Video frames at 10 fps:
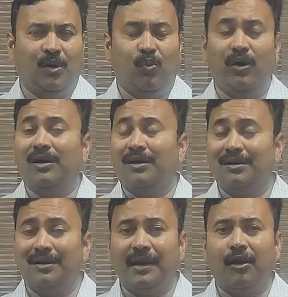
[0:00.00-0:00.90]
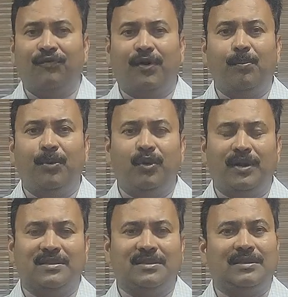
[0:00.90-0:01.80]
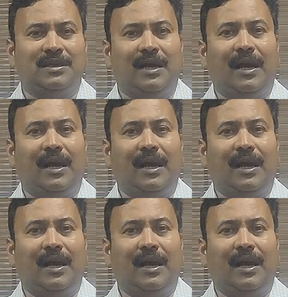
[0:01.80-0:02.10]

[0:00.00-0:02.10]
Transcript: where learning of computers